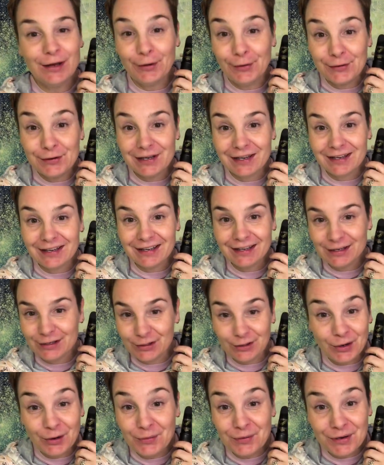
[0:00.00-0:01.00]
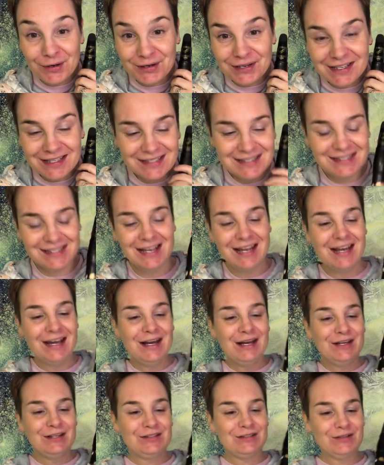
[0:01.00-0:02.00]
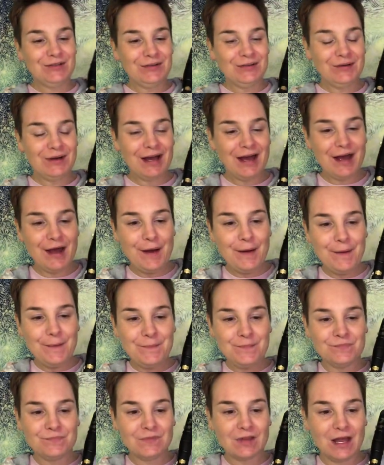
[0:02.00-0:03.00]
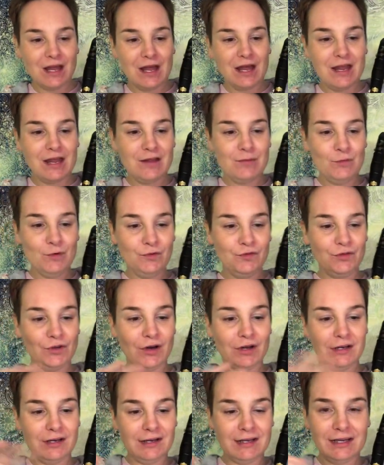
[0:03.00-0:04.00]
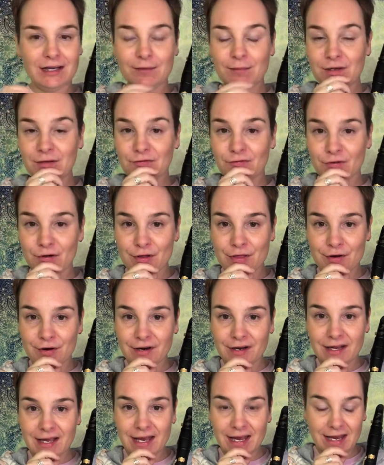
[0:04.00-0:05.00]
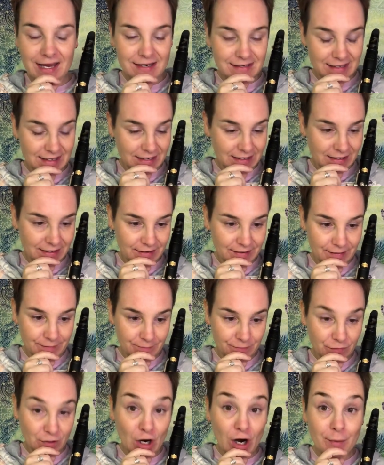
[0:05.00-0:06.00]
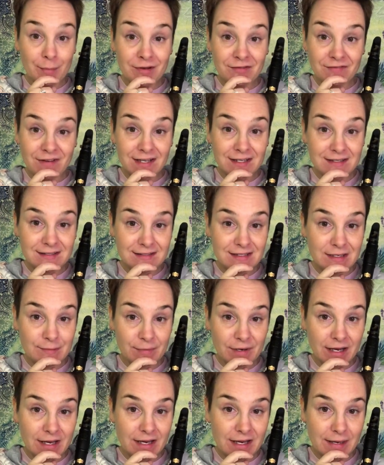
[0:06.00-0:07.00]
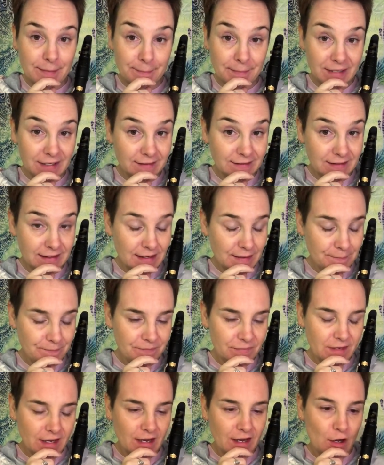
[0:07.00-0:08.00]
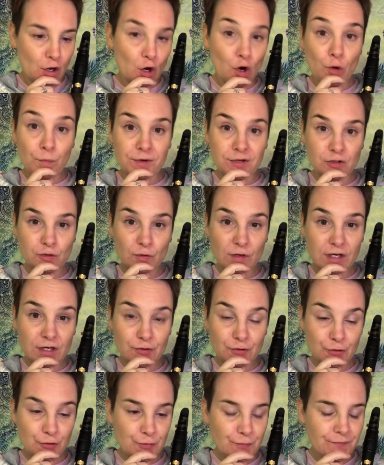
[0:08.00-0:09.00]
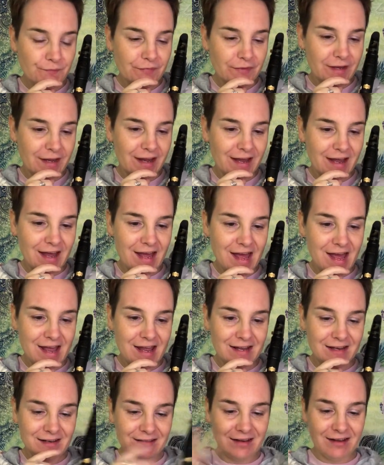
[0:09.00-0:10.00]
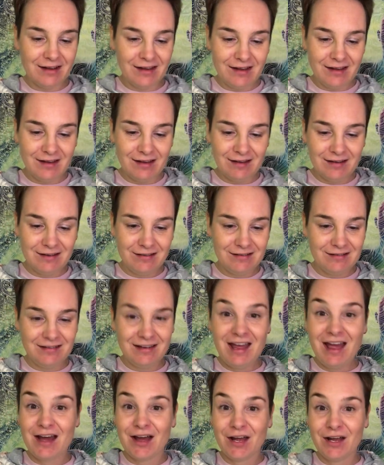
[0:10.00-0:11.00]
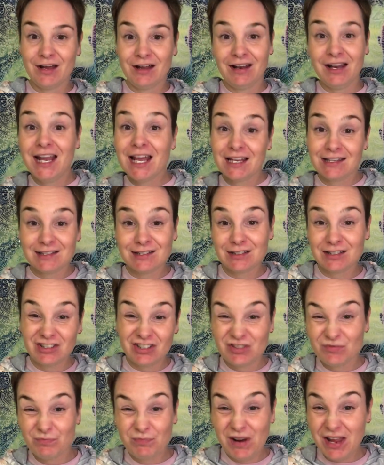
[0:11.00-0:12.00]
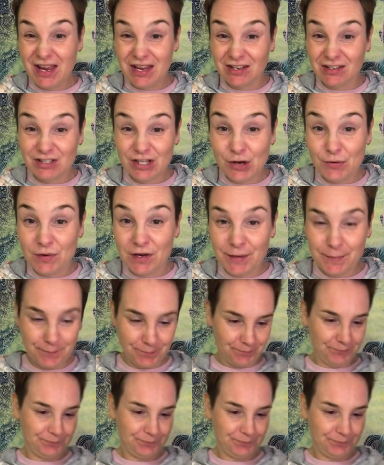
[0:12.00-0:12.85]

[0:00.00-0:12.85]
okay, no worries. So I moved on a little bit further ahead in the Carmen Fantasy by Milton, Opus 22. And yeah, let's play, shall we?